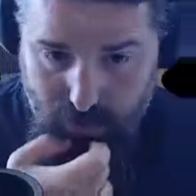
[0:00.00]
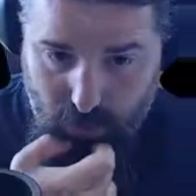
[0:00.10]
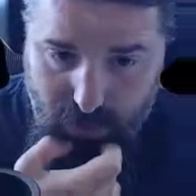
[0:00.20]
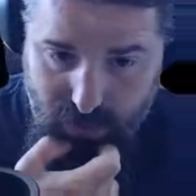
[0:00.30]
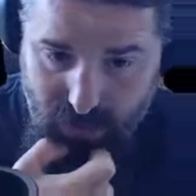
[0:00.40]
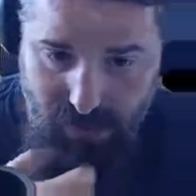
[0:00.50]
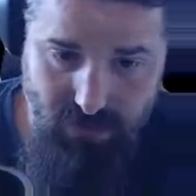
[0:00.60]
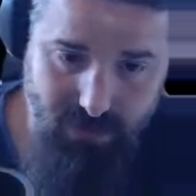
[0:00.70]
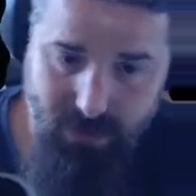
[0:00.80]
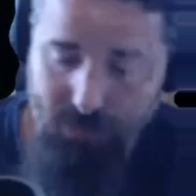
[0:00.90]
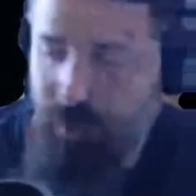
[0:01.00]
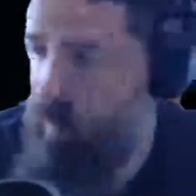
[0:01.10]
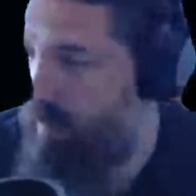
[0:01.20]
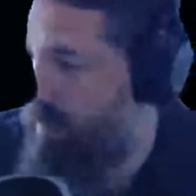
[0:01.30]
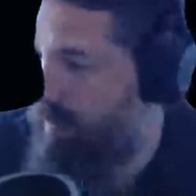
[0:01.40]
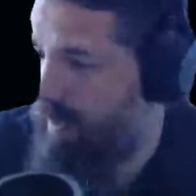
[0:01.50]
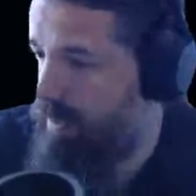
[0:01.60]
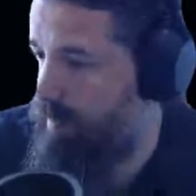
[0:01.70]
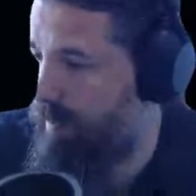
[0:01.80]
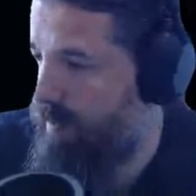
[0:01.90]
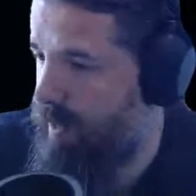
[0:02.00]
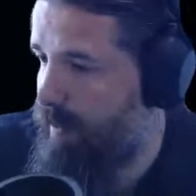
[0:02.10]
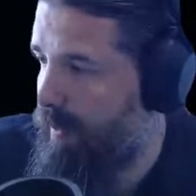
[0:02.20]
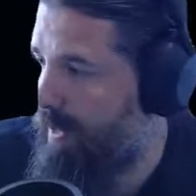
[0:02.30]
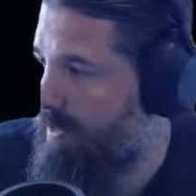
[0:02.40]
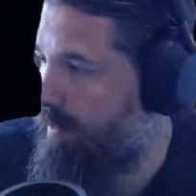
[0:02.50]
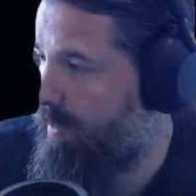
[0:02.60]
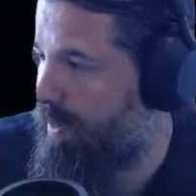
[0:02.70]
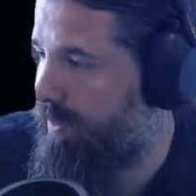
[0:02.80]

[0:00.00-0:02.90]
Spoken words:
that. Hopefully we'll get a passing build now. I'm